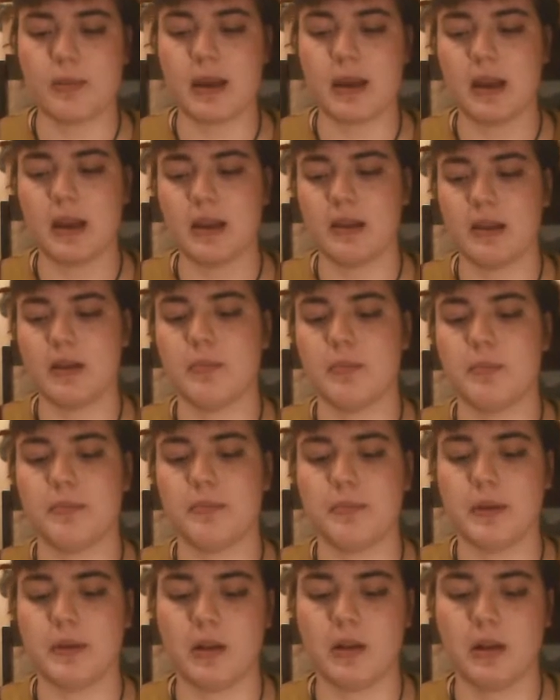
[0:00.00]
made,
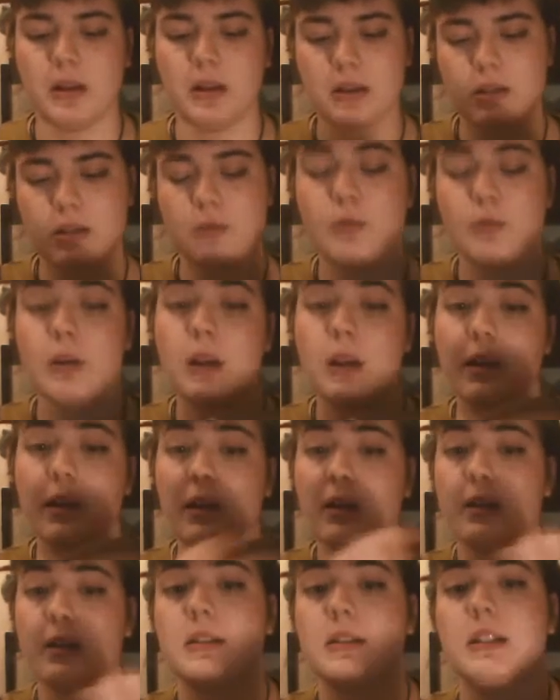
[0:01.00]
but it's really
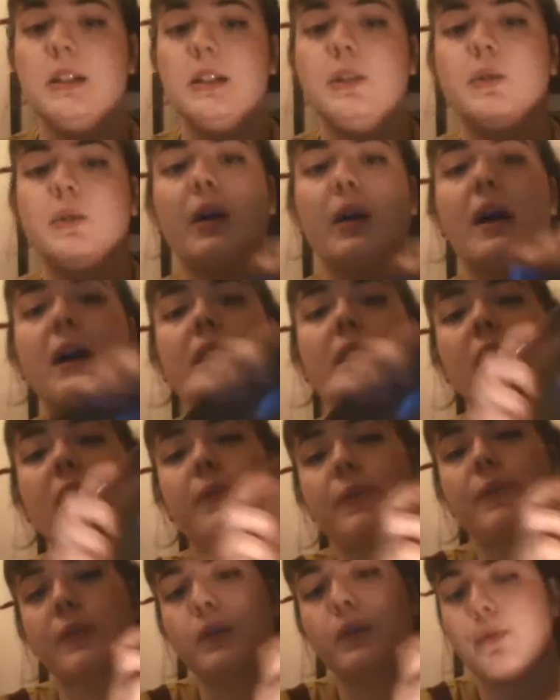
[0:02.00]
nice too. And
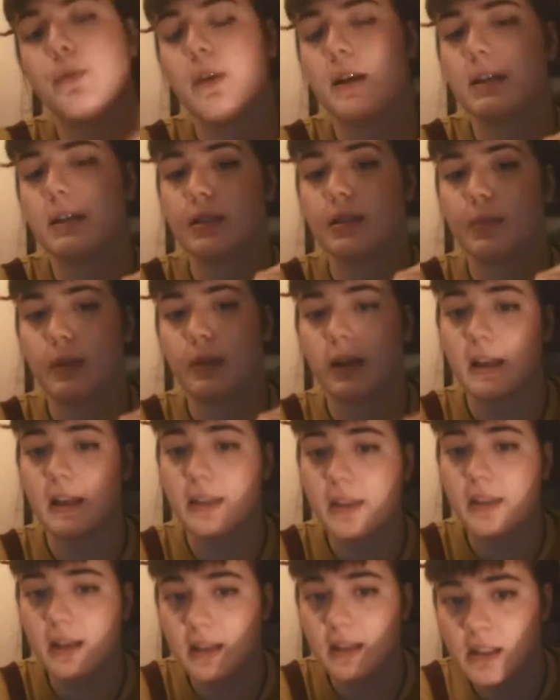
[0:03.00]
if you find something
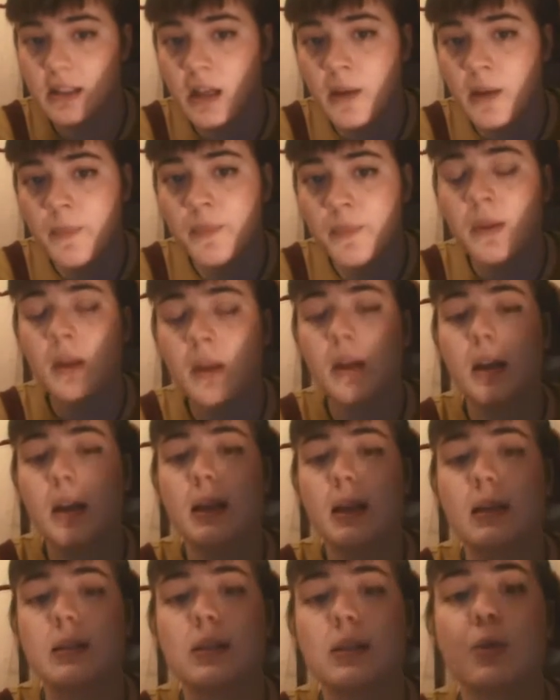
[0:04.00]
like this,
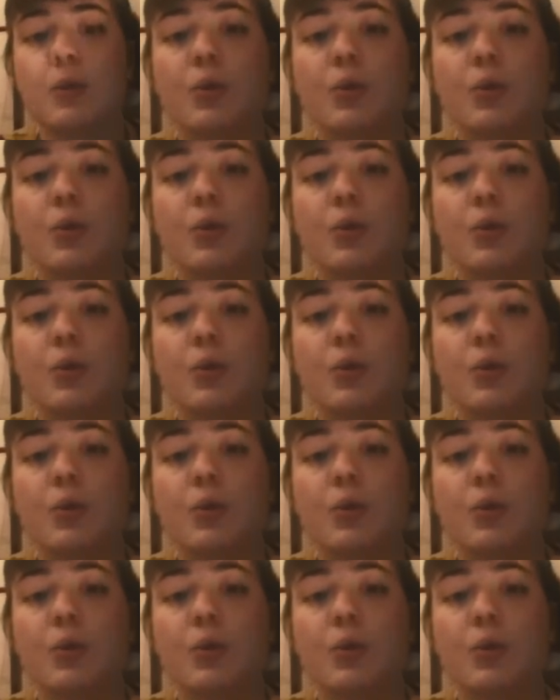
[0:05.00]
it's